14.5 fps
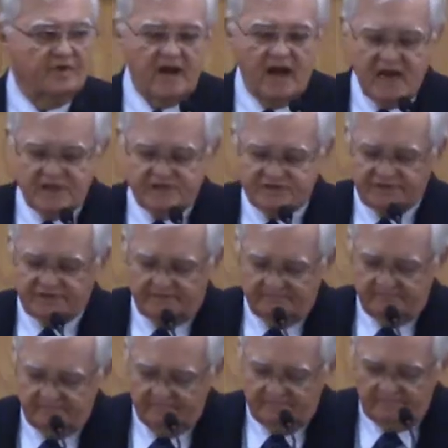nation
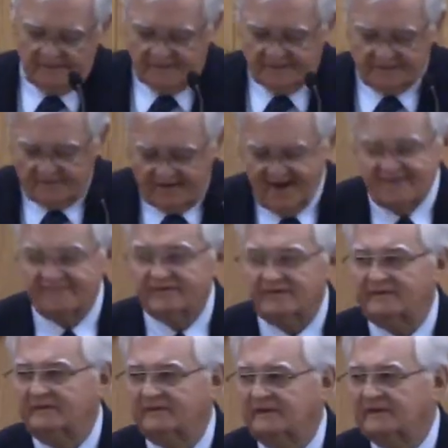under heaven,
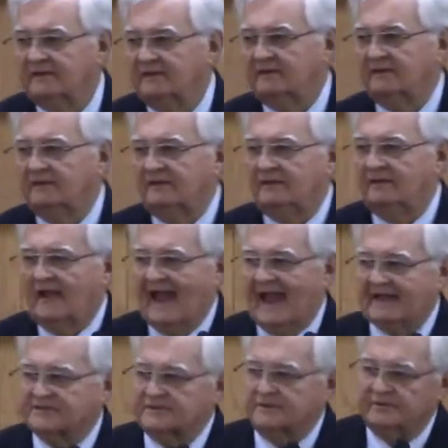
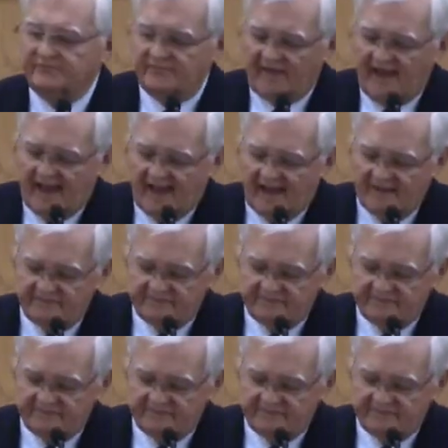Acts 2 and 5.